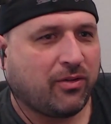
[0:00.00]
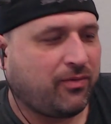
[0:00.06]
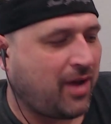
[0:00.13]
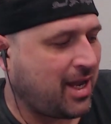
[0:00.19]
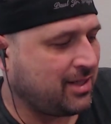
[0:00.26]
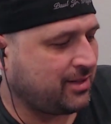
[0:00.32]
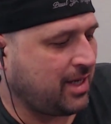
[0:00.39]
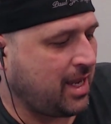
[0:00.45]

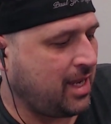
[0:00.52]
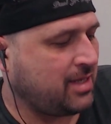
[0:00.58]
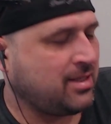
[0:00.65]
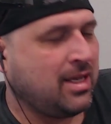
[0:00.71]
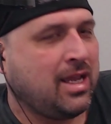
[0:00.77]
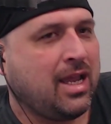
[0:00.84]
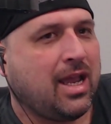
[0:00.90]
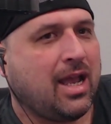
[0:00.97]
Fosgate,
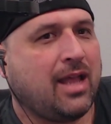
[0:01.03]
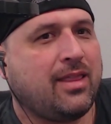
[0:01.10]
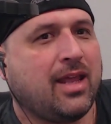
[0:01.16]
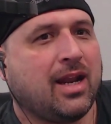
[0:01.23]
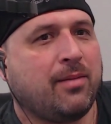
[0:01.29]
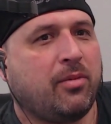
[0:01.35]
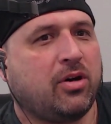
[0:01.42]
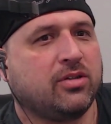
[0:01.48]
and then
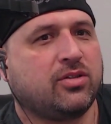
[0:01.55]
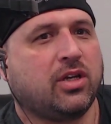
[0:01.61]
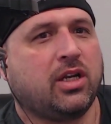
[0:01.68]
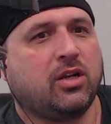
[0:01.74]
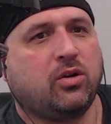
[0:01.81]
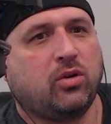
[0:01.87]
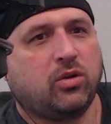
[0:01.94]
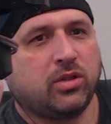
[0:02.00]
I'm also going
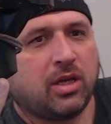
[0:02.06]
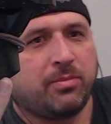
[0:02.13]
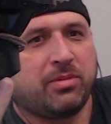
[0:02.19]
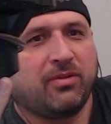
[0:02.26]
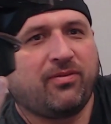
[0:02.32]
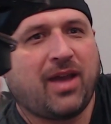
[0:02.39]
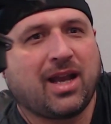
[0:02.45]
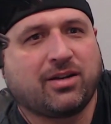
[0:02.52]
to hold up the
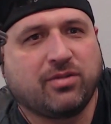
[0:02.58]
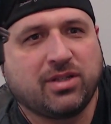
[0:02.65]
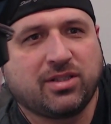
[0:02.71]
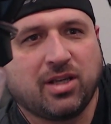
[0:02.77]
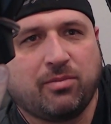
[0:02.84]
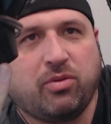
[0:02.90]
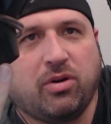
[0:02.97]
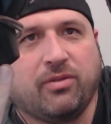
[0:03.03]
factory
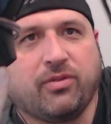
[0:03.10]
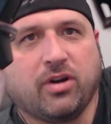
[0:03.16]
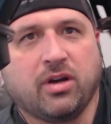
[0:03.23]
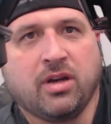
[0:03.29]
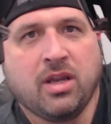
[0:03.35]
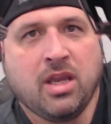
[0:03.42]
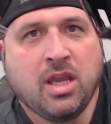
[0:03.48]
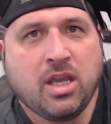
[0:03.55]
subwoofer.
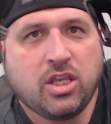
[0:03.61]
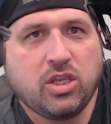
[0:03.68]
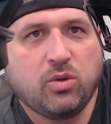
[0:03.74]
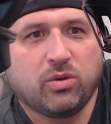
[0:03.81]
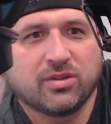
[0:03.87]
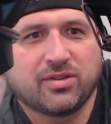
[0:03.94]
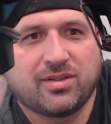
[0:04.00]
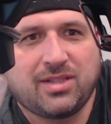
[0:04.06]
You
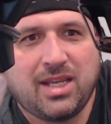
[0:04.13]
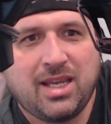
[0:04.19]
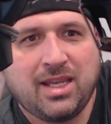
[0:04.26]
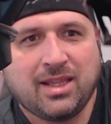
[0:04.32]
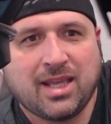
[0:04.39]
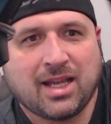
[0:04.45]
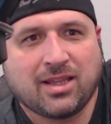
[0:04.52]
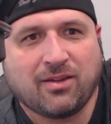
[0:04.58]
will see
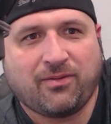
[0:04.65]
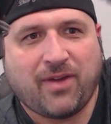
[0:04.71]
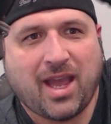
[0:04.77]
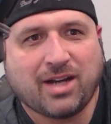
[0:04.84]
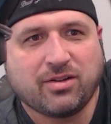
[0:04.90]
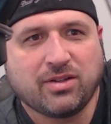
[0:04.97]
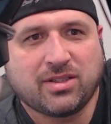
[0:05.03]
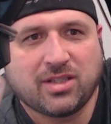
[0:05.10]
that the
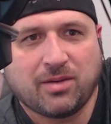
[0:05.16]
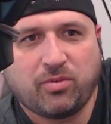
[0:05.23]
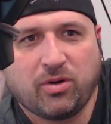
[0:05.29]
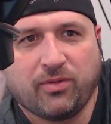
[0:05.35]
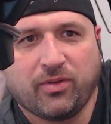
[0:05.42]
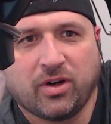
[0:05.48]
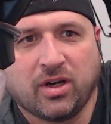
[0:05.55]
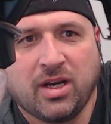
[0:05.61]
factory
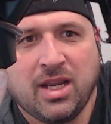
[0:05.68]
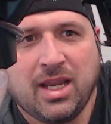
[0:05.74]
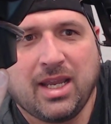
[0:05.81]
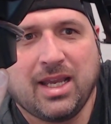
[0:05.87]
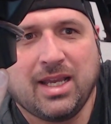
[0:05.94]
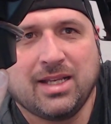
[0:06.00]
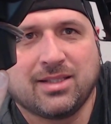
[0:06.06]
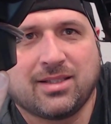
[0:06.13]
subwoofer
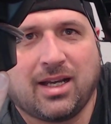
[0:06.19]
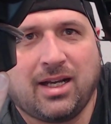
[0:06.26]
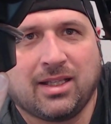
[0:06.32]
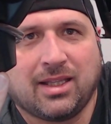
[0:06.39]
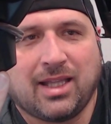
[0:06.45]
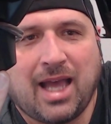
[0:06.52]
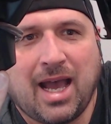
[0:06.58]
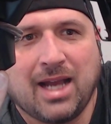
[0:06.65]
is a
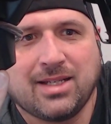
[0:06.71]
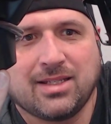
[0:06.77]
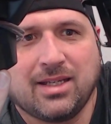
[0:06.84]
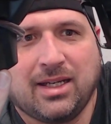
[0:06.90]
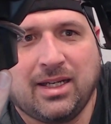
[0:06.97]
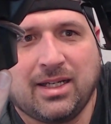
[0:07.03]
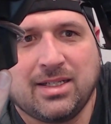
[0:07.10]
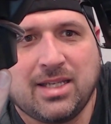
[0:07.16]
lot
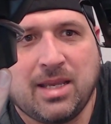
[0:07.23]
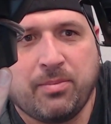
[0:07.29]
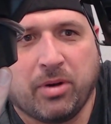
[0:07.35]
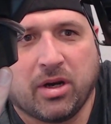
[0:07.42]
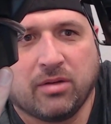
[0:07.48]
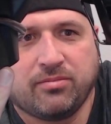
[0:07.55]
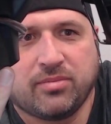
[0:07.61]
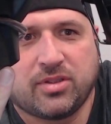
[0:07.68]

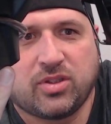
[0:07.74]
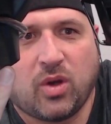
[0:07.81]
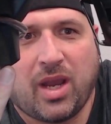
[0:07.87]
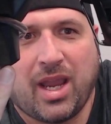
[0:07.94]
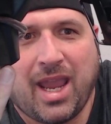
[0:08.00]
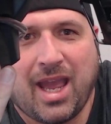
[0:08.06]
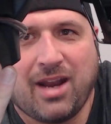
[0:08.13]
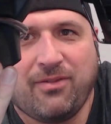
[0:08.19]
deeper. So I
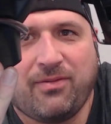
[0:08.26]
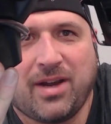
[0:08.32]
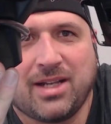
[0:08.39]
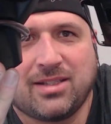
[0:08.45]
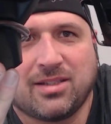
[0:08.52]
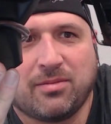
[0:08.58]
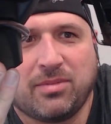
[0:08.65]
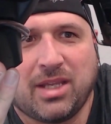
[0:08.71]
had to find
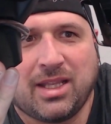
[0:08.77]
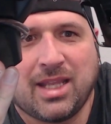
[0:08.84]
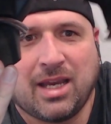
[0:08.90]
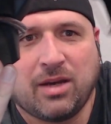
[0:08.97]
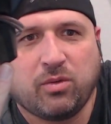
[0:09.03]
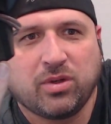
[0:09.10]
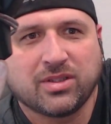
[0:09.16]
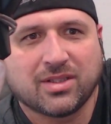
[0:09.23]
something
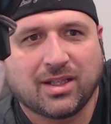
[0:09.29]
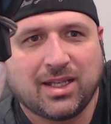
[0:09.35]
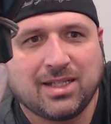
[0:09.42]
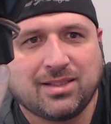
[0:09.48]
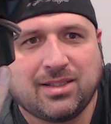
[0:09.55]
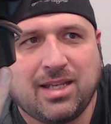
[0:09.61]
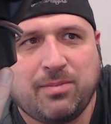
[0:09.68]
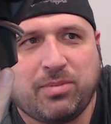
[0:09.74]
that was
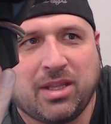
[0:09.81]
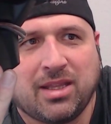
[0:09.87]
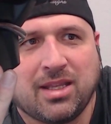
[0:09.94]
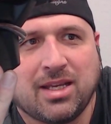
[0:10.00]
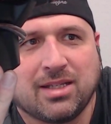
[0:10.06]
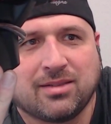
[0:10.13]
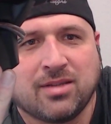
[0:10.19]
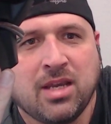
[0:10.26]
less deep than
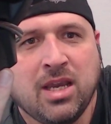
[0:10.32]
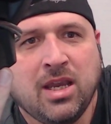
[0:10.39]
this.